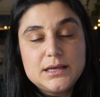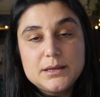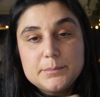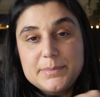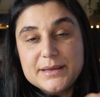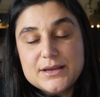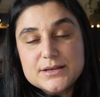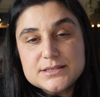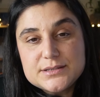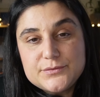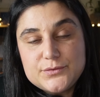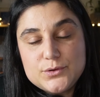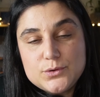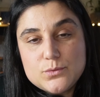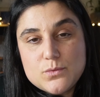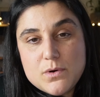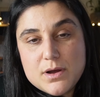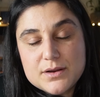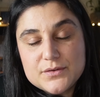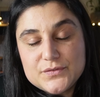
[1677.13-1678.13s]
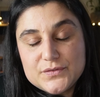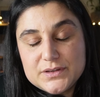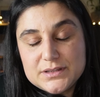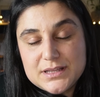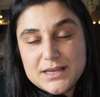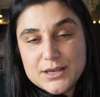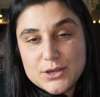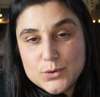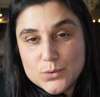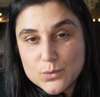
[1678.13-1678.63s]
Because if you want to feel
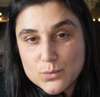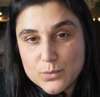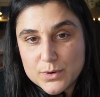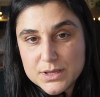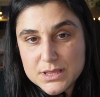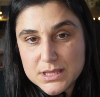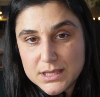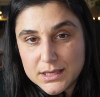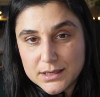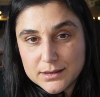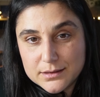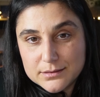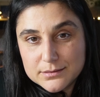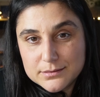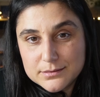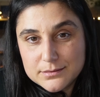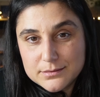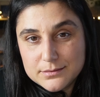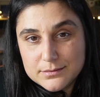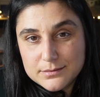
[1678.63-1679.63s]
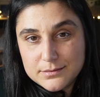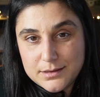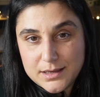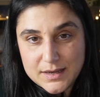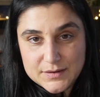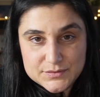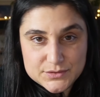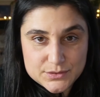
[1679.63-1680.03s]
like you're worthy, you have